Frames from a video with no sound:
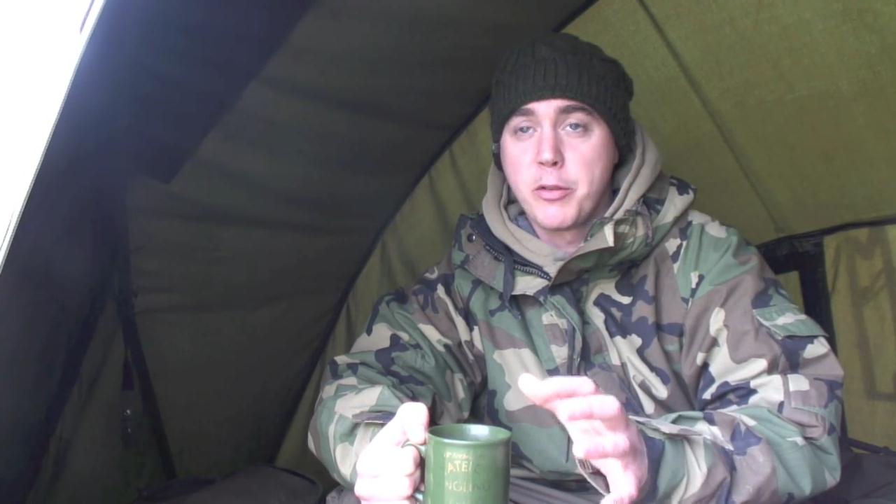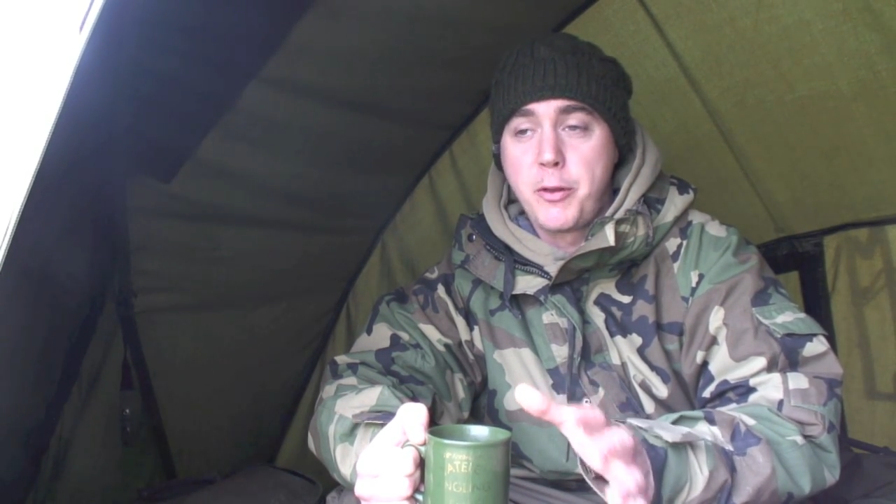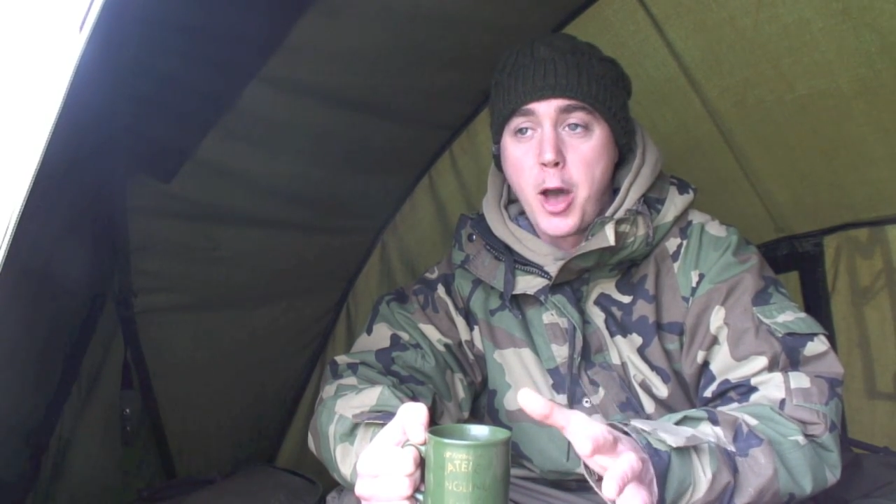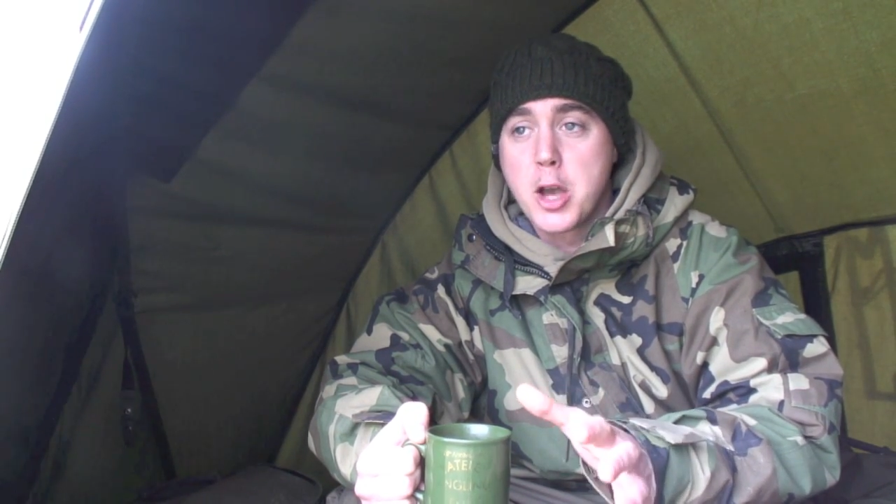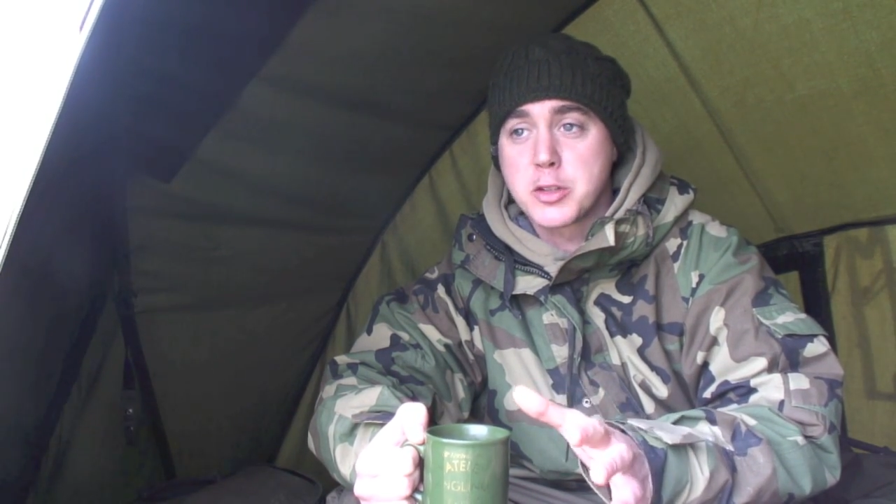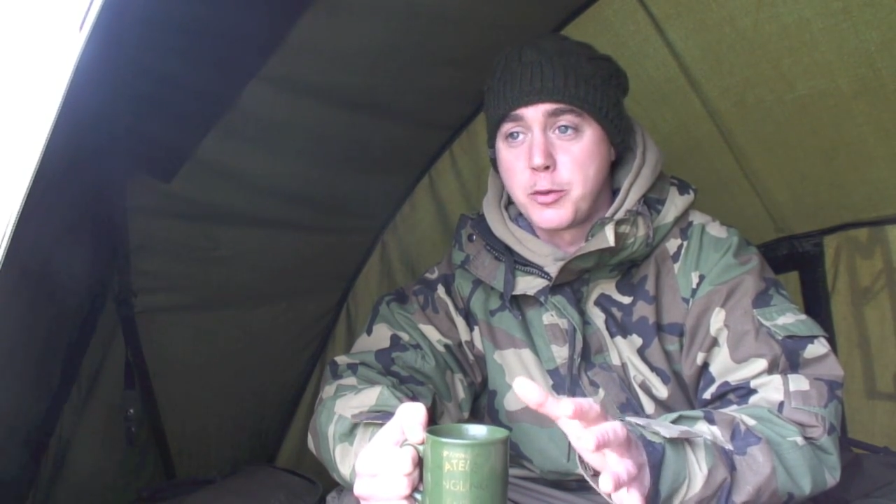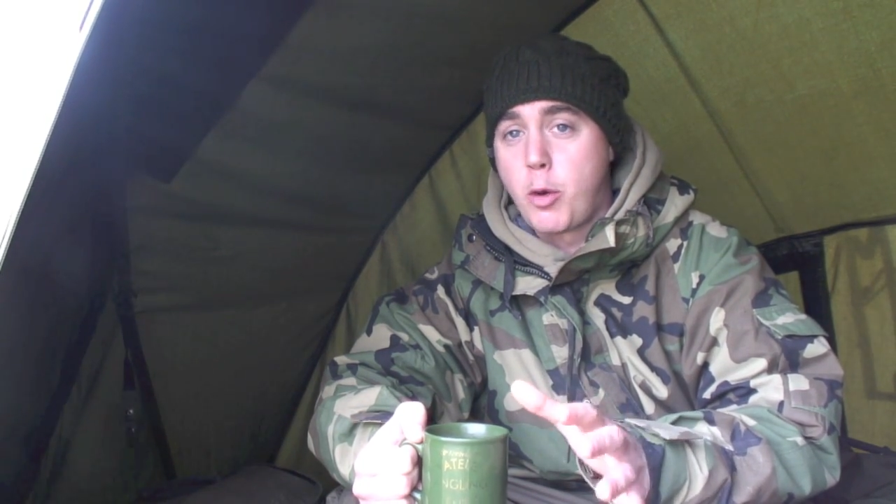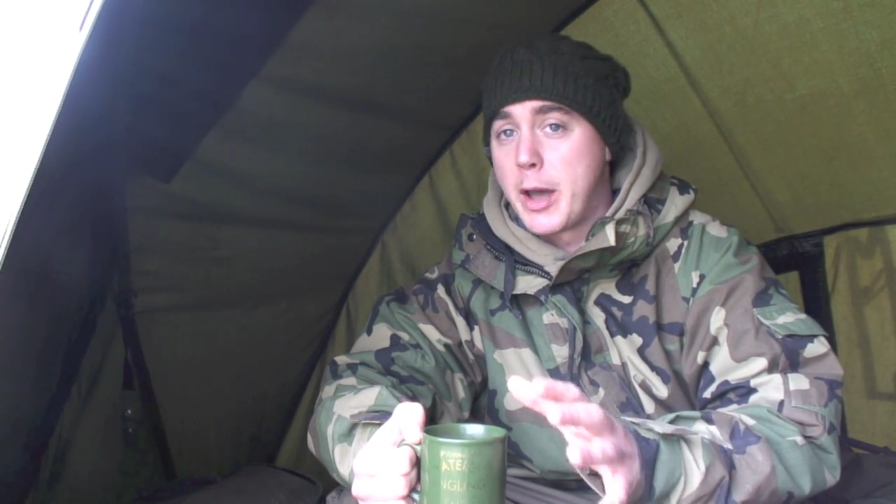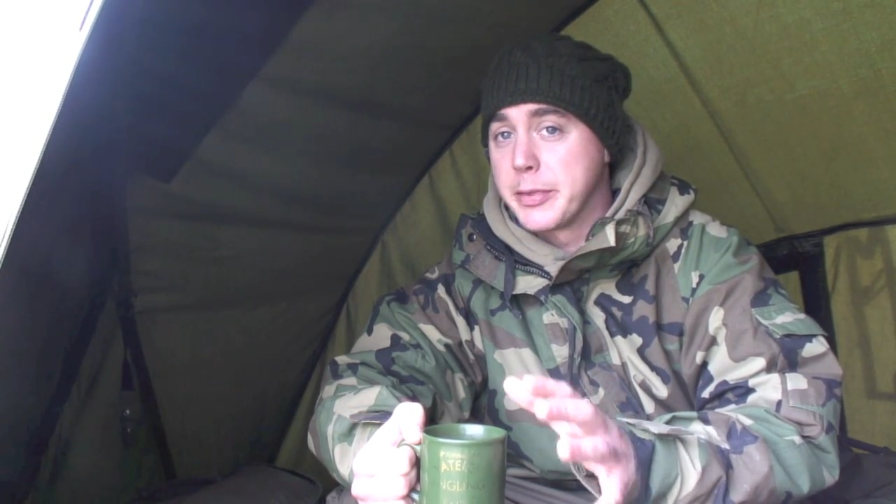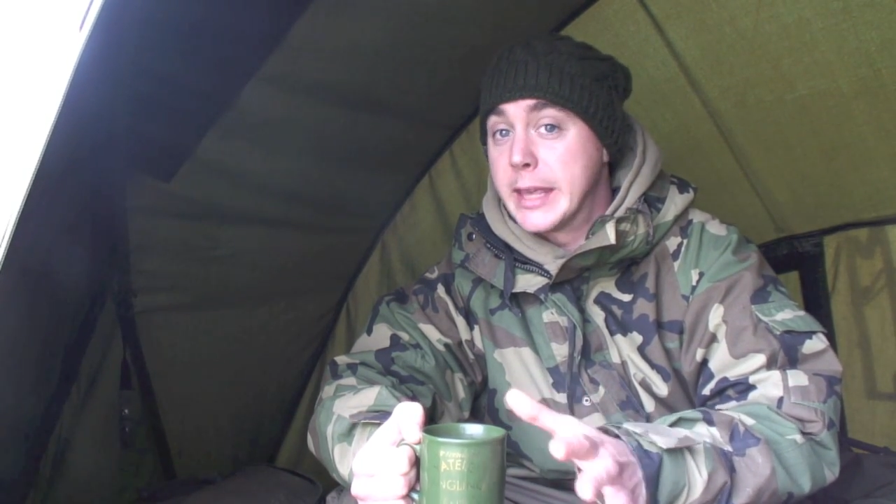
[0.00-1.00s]
At first I
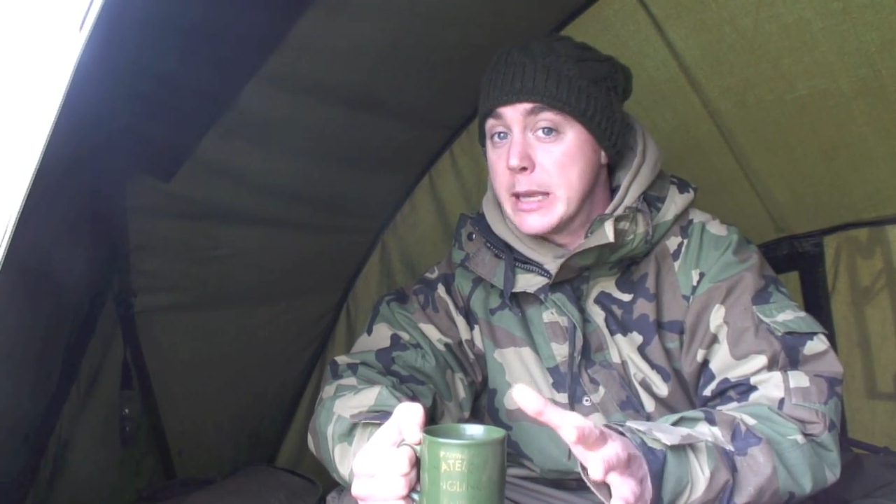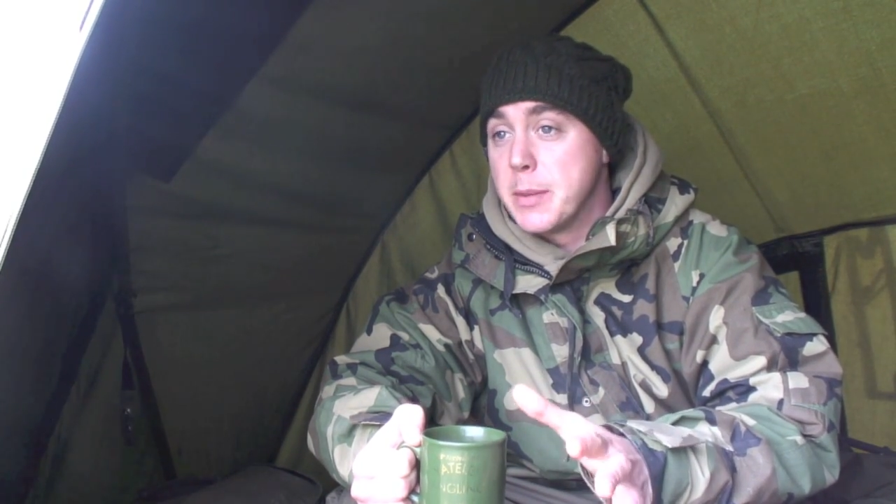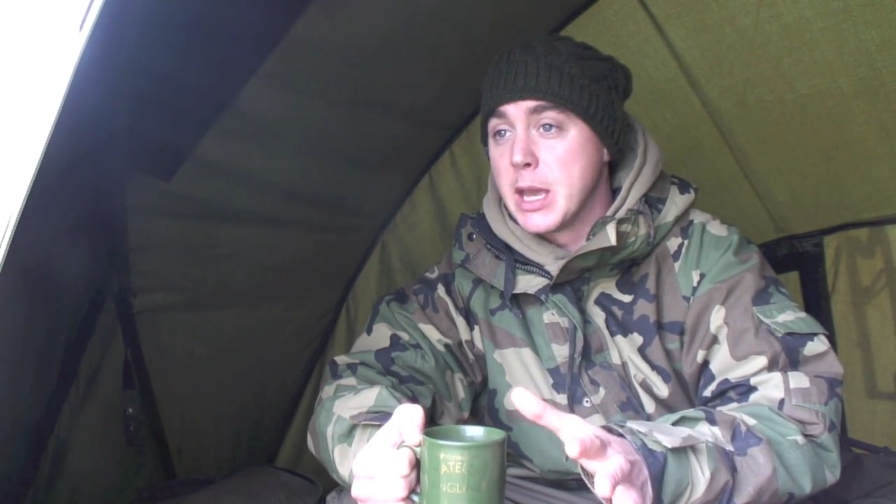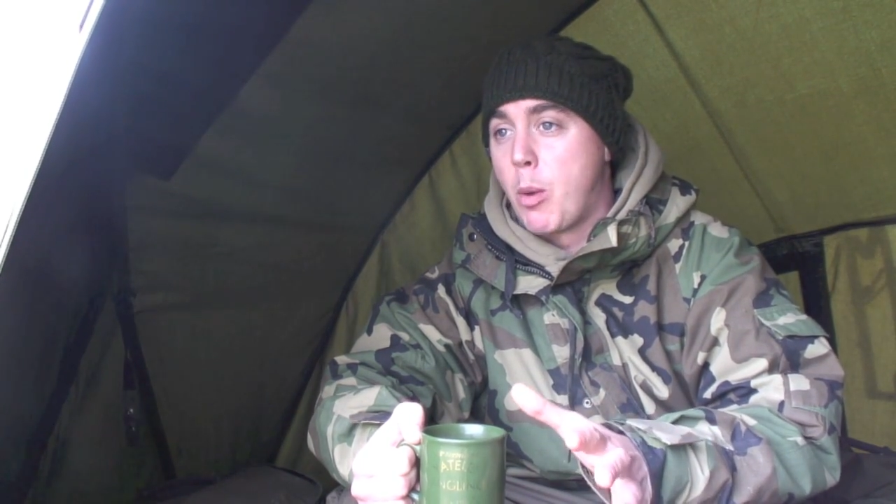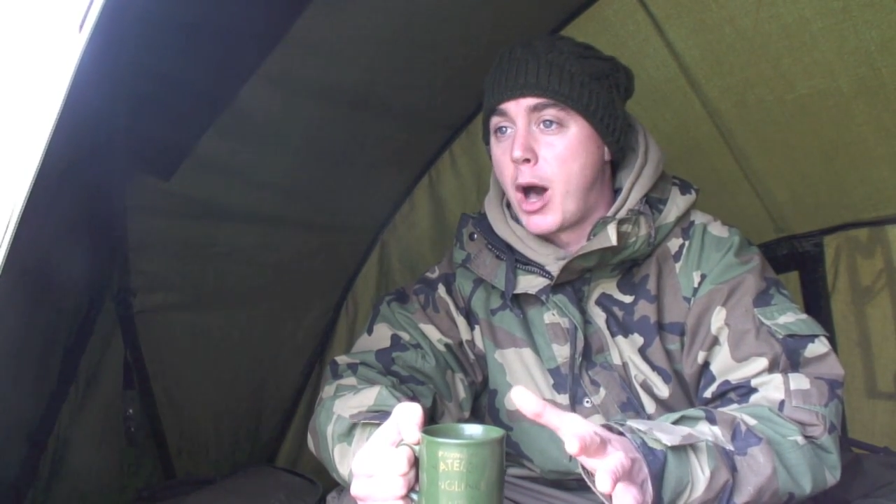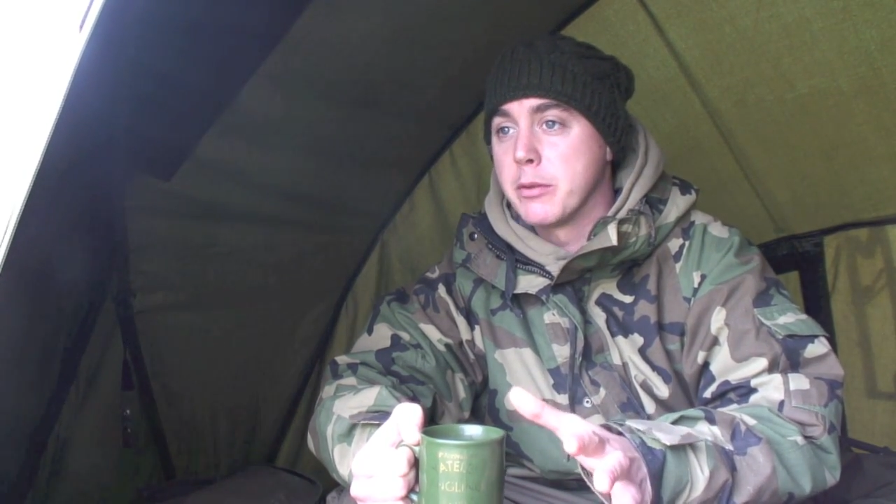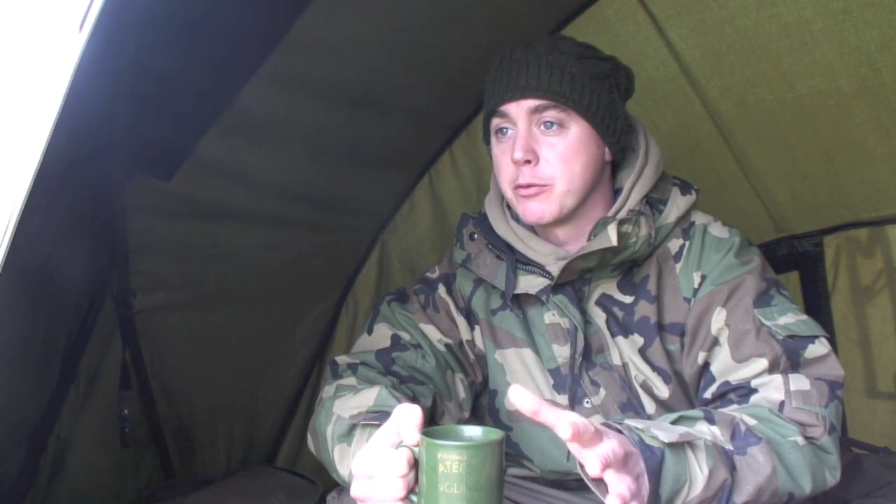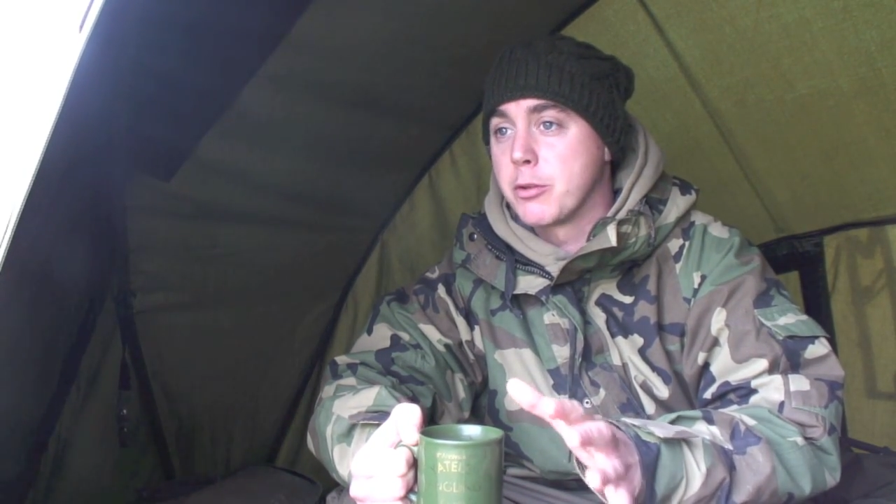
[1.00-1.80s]
thought I had the big one